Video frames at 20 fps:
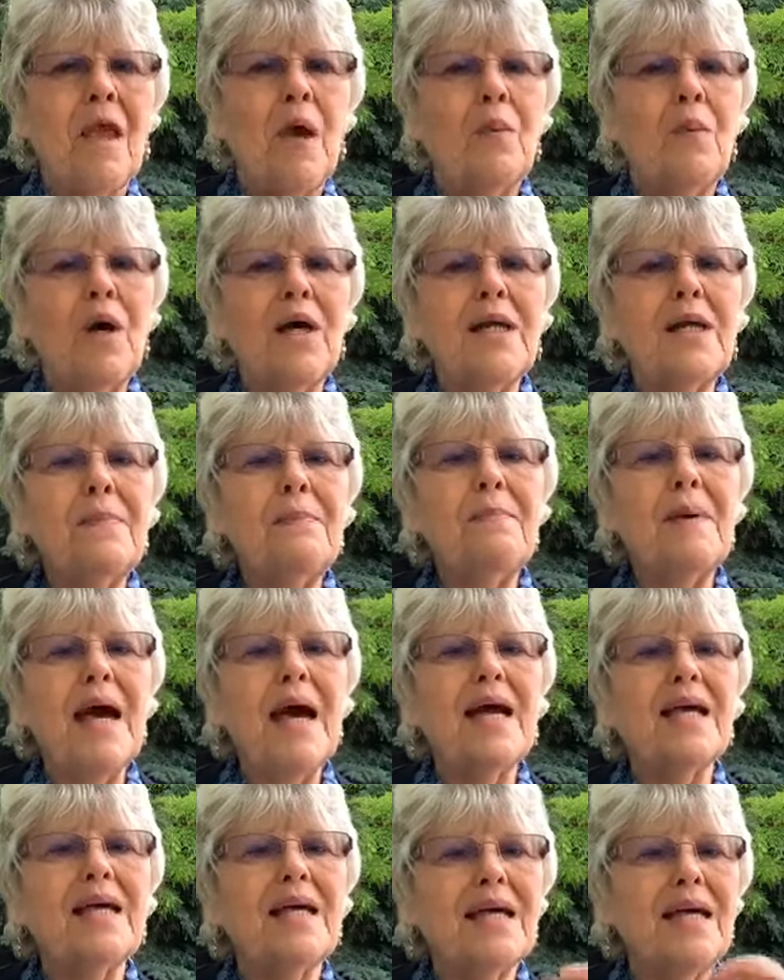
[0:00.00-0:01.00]
walking
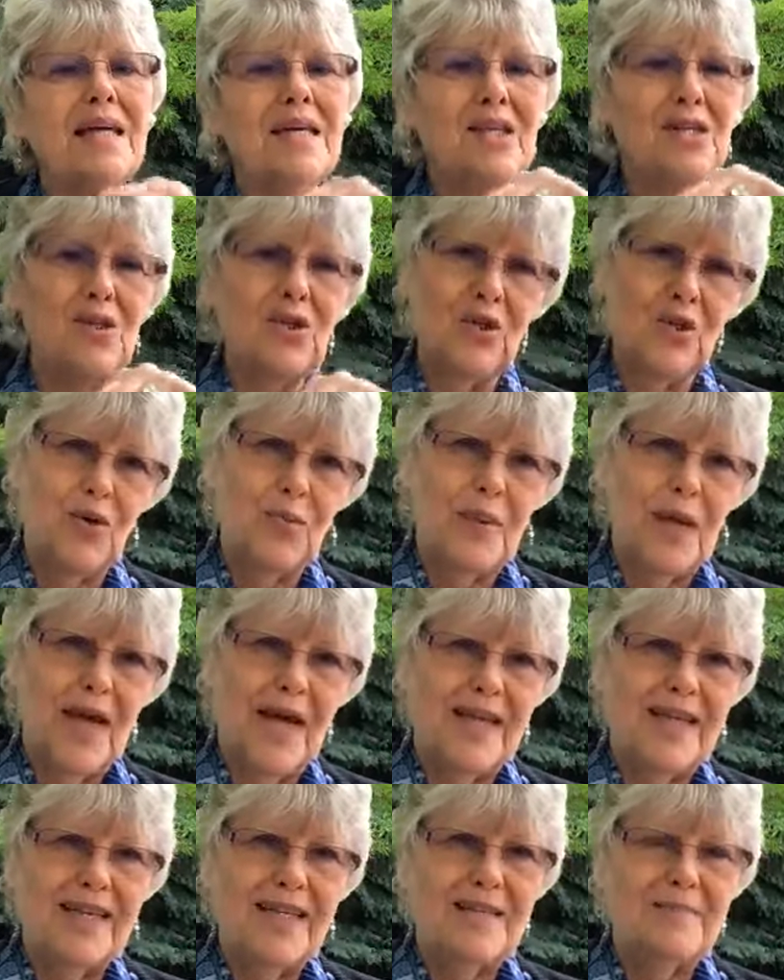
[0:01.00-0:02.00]
back into your
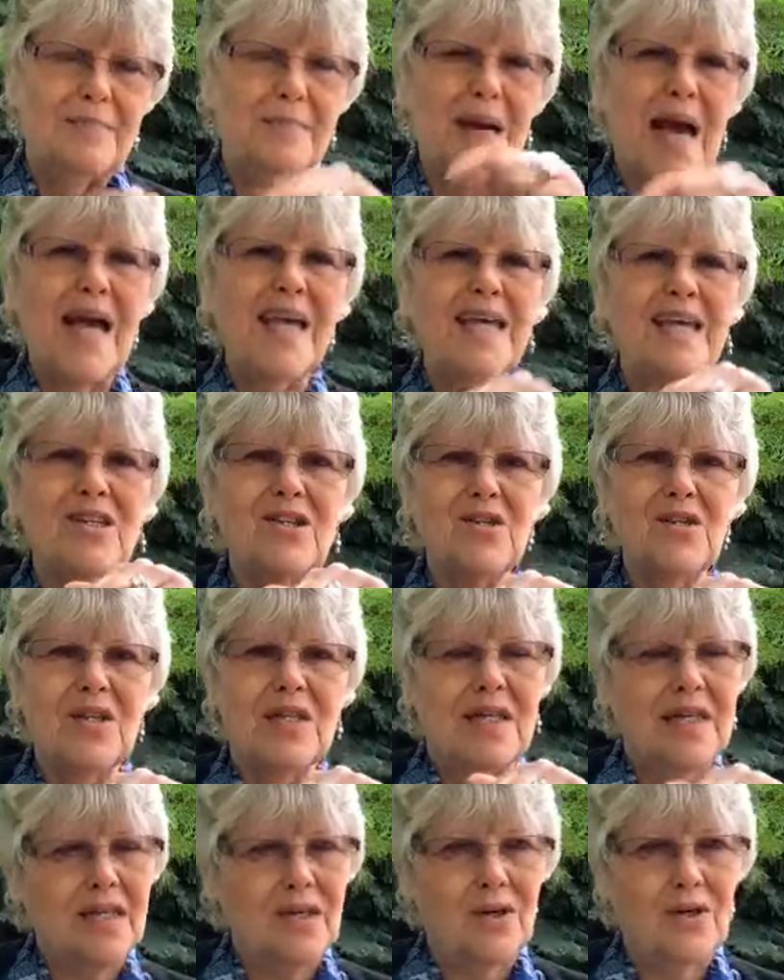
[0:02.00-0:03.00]
body, back into the
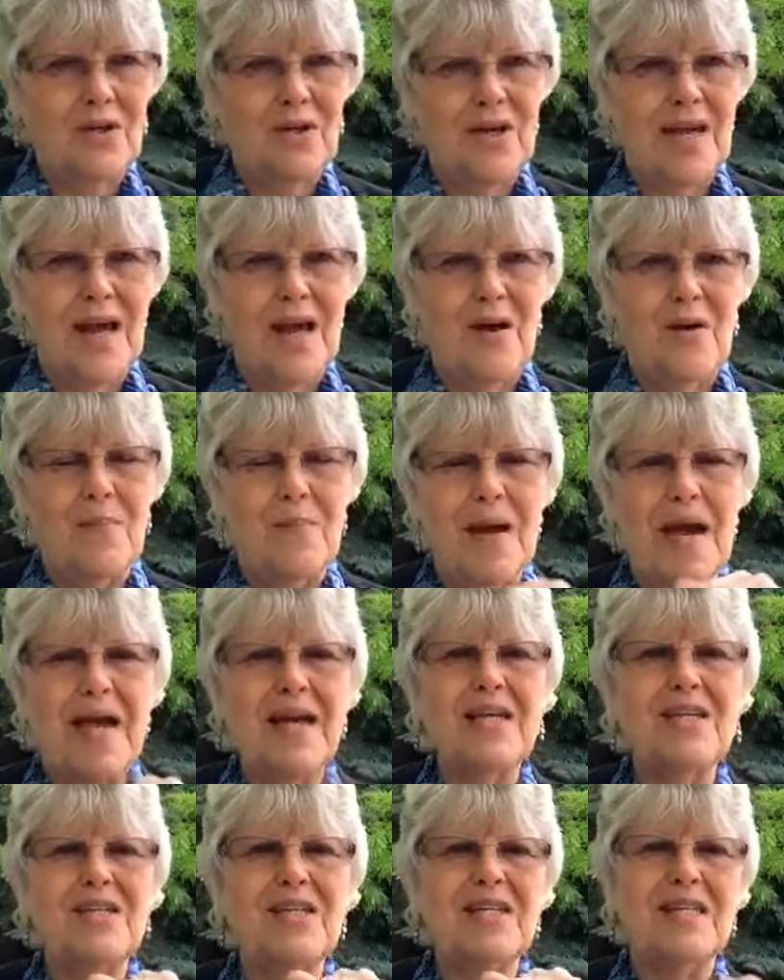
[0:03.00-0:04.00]
here and now, back
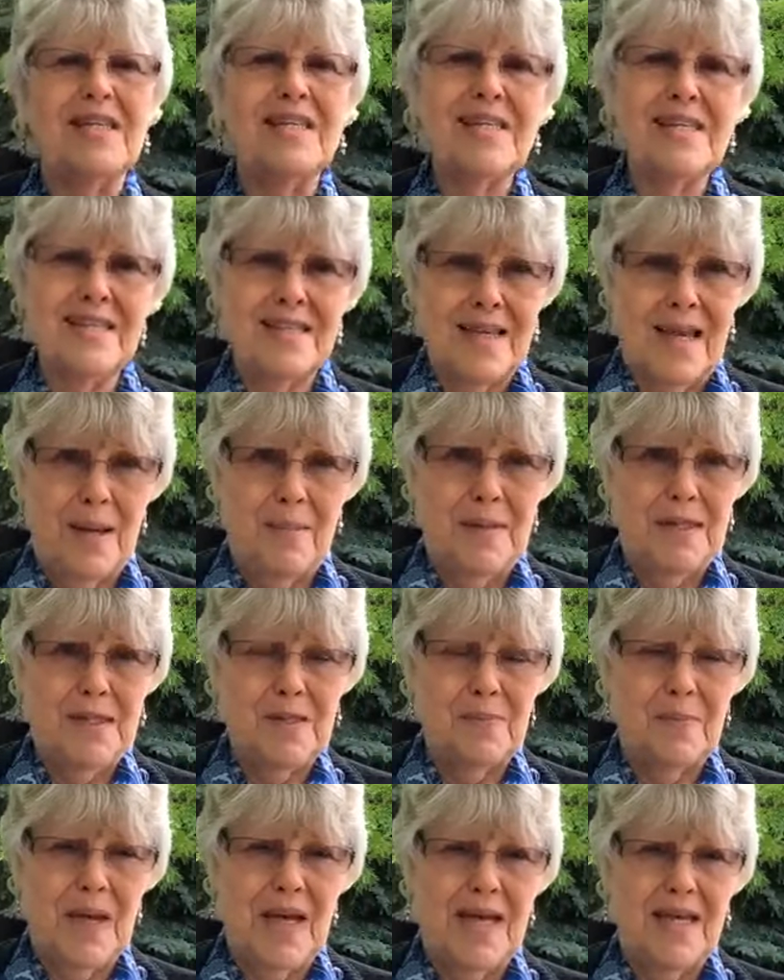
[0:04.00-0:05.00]
into this time and
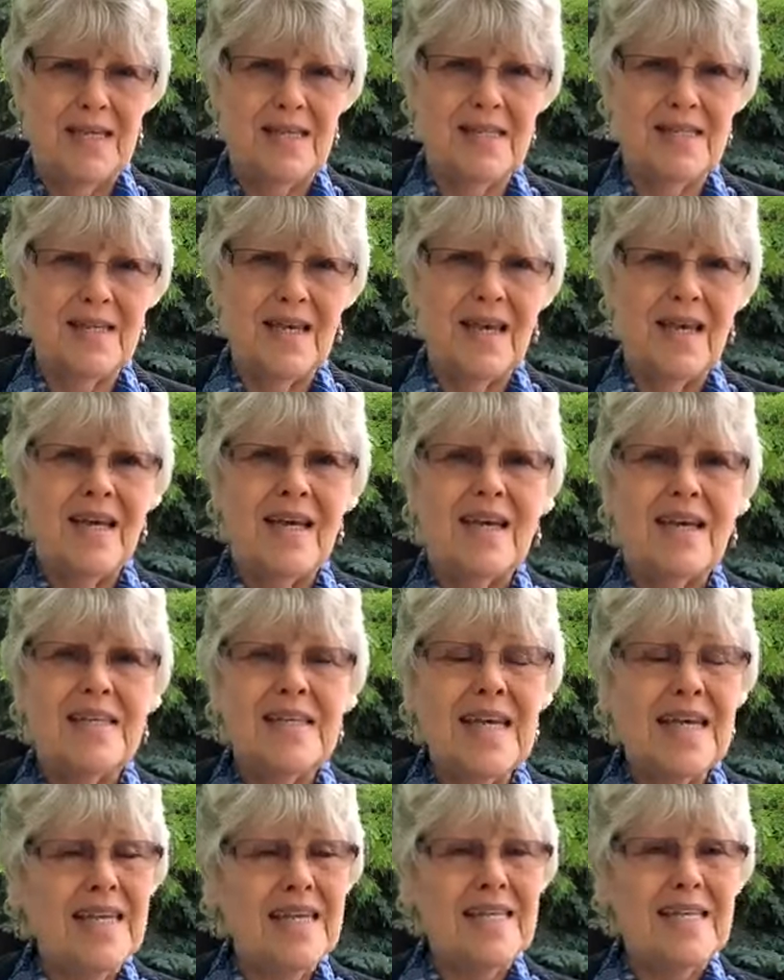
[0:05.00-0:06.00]
space,
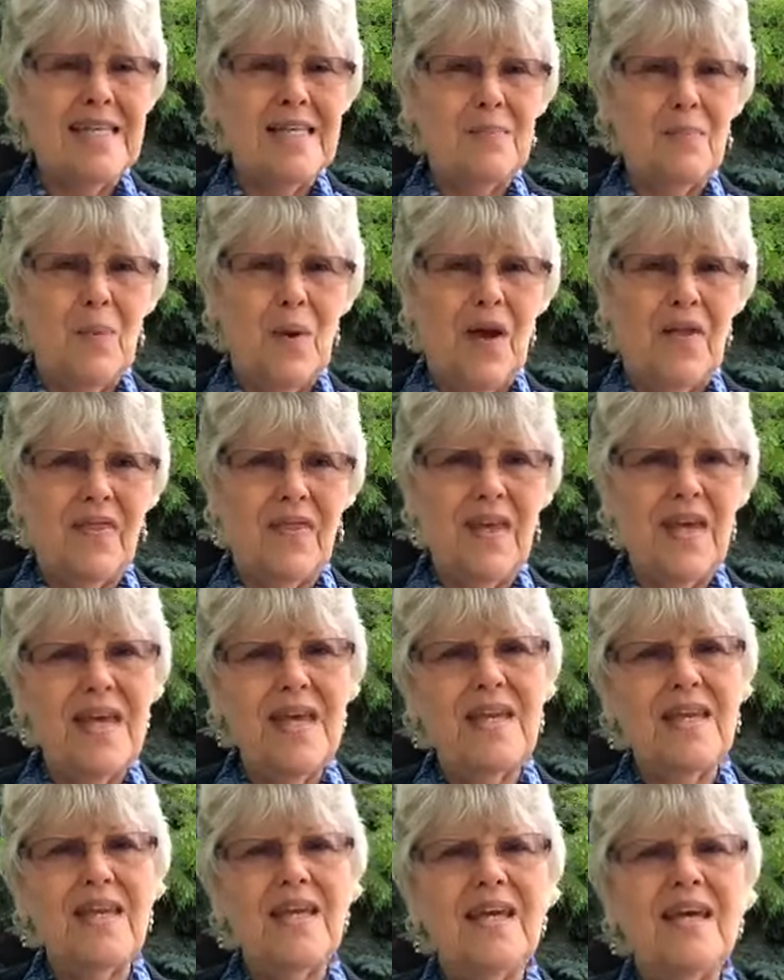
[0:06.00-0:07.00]
taking a deep breath
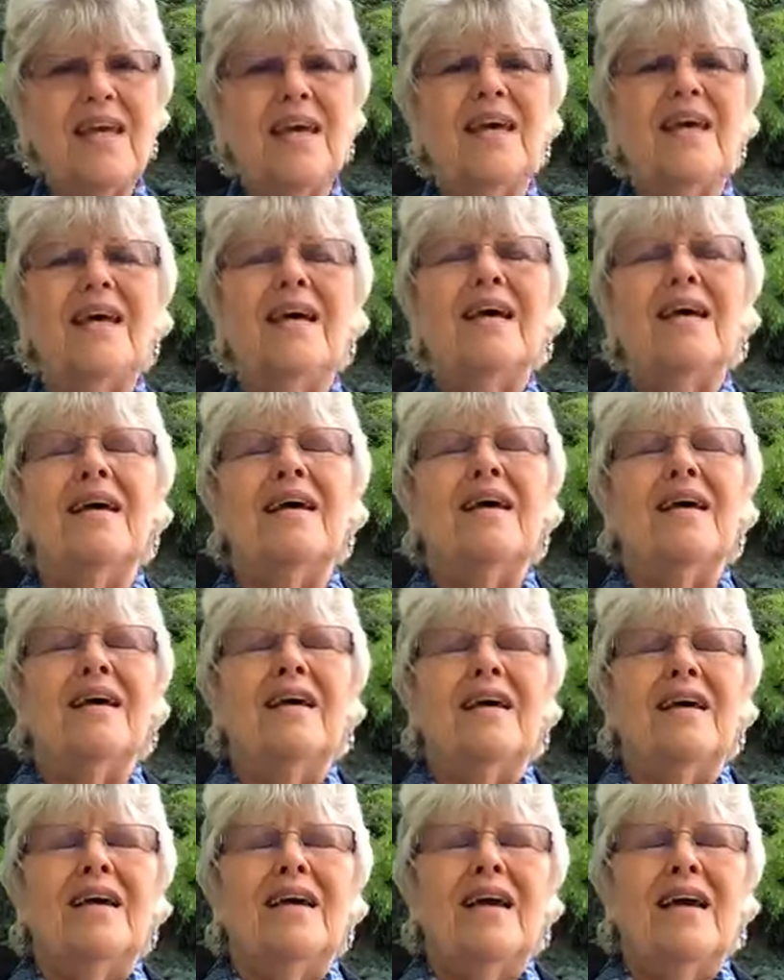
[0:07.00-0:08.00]
in
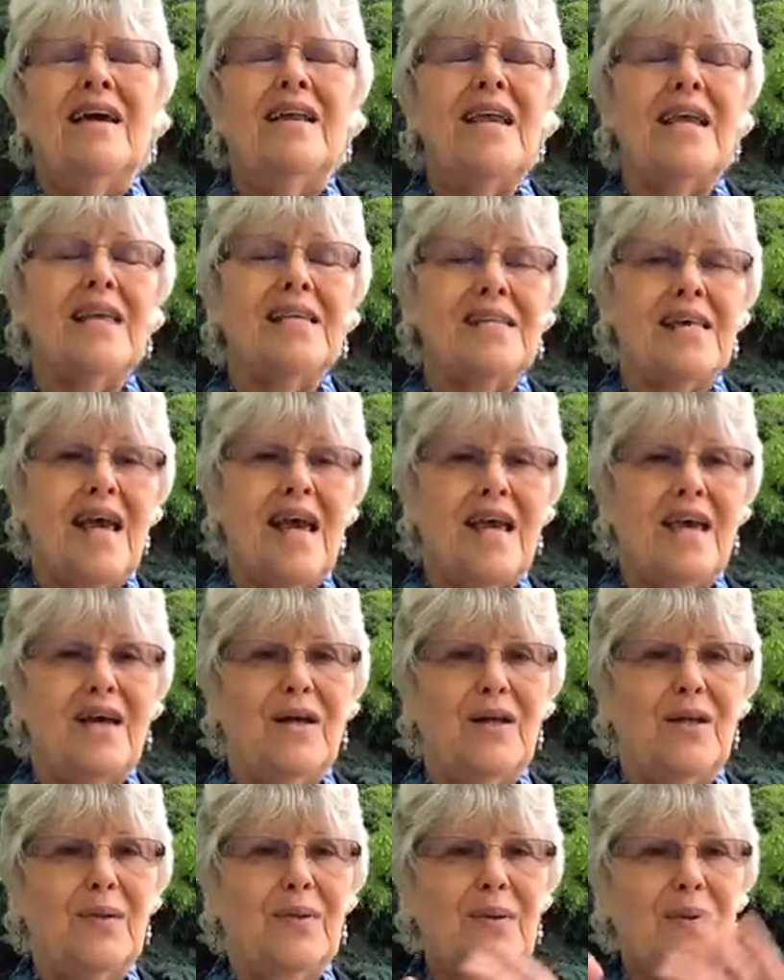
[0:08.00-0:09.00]
and
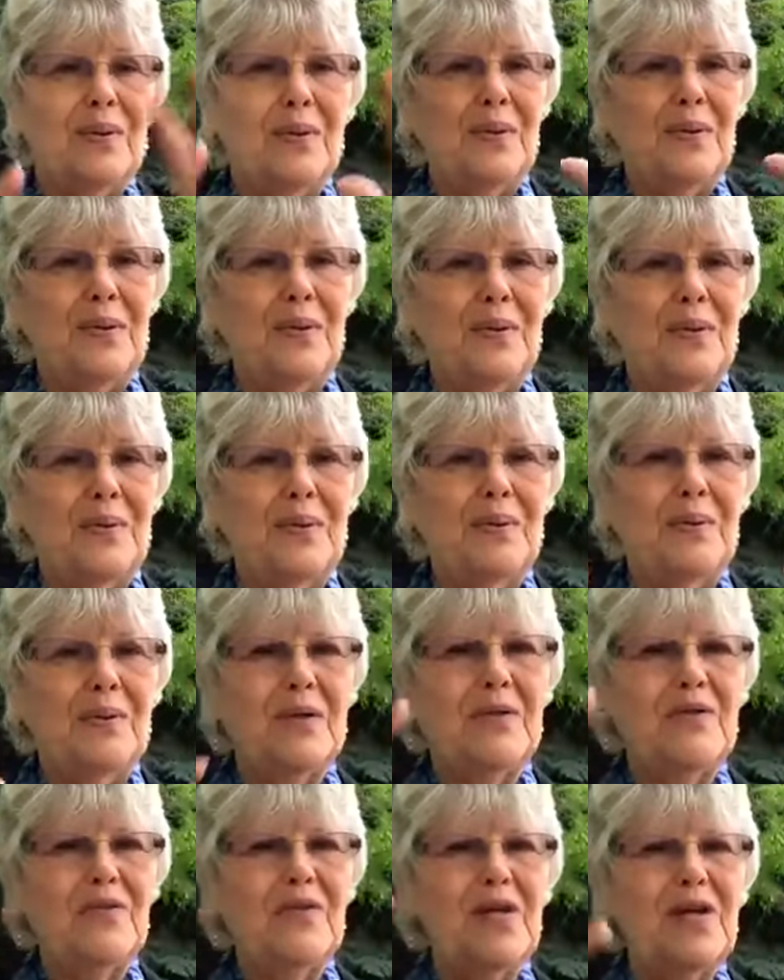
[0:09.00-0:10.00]
exhale,
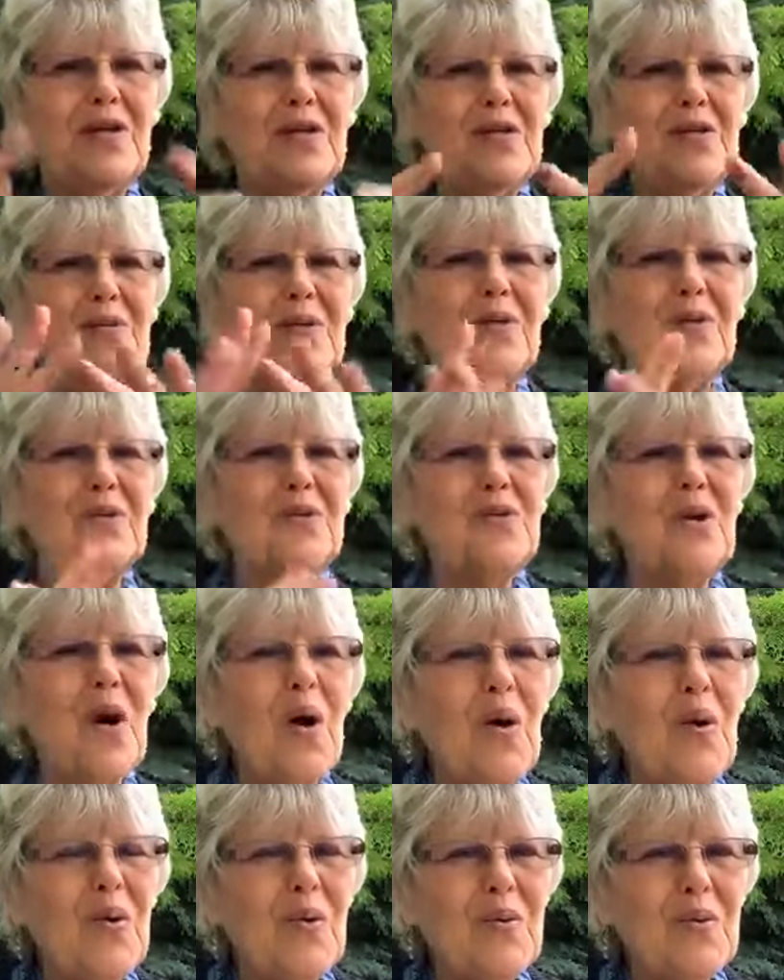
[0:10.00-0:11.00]
wiggle fingers, wiggle
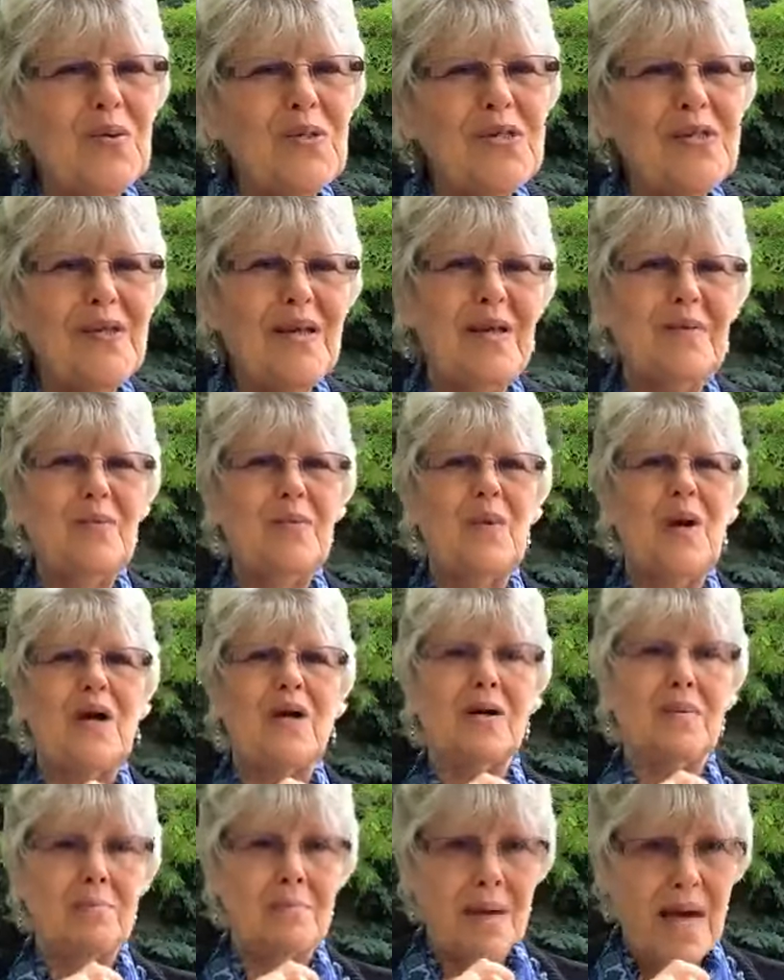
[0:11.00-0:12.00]
toes, and
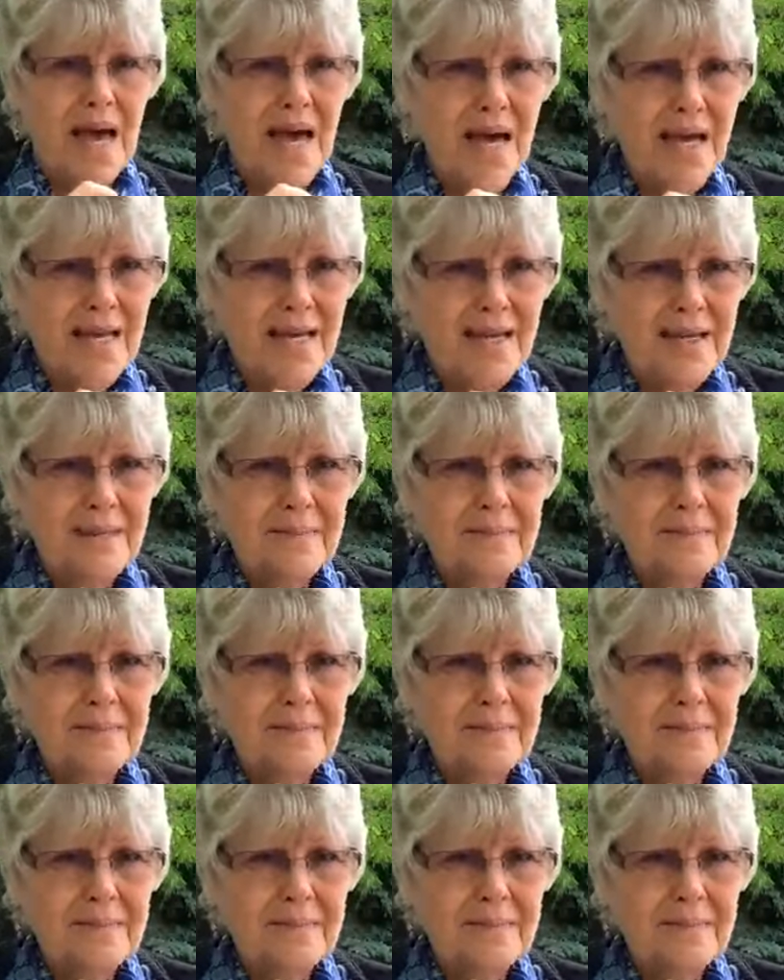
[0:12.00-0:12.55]
welcome back.